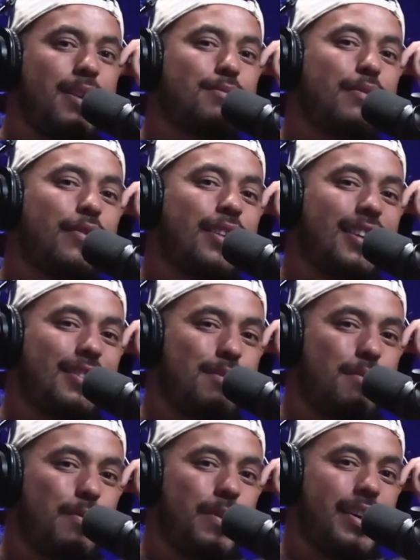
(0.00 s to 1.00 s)
makes me feel like a
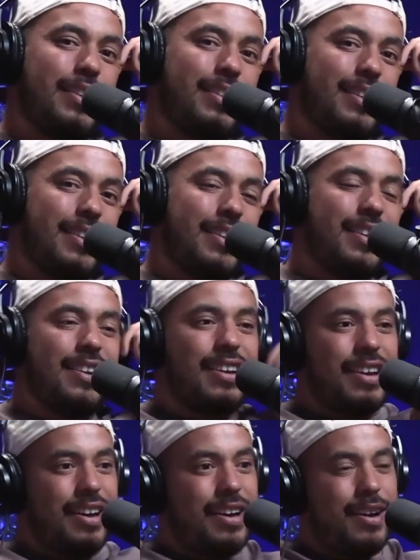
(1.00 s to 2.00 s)
little bit weird.
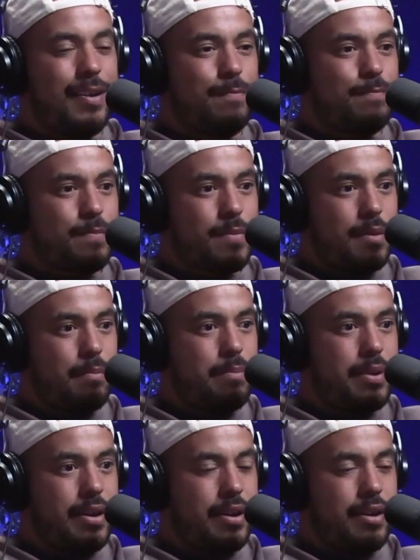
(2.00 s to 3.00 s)

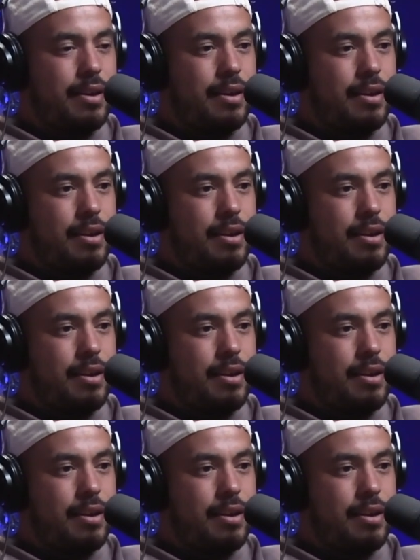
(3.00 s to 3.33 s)
But